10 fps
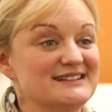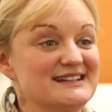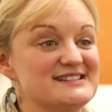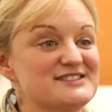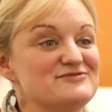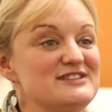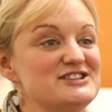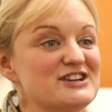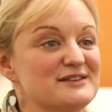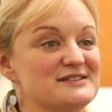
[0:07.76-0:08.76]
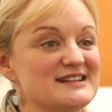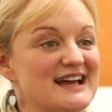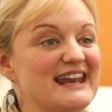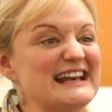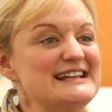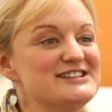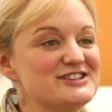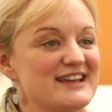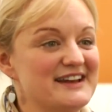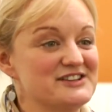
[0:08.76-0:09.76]
is to reach out and unleash
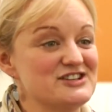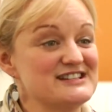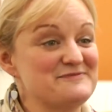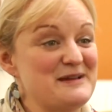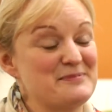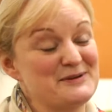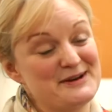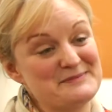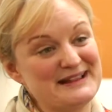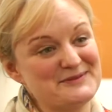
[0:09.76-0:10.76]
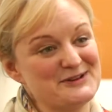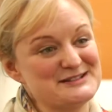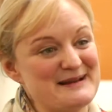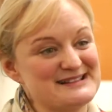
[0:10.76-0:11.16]
the energies of people who want to make the world a better